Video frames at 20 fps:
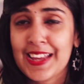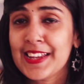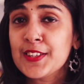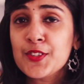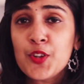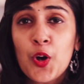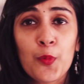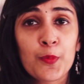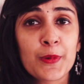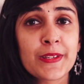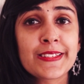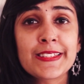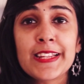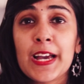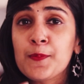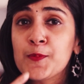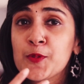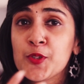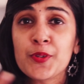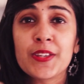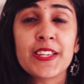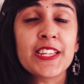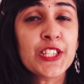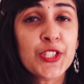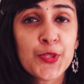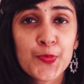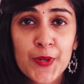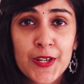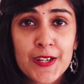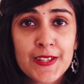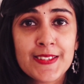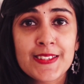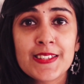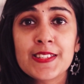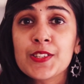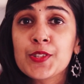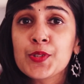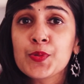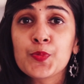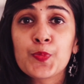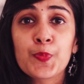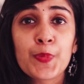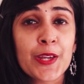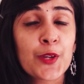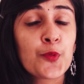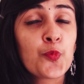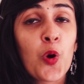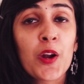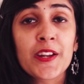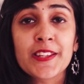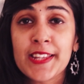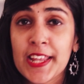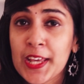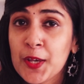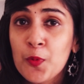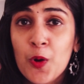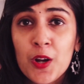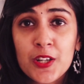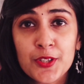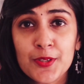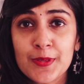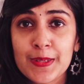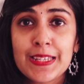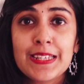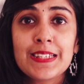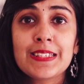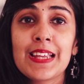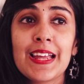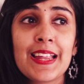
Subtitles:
It is obviously up to each person to pick what they want to eat,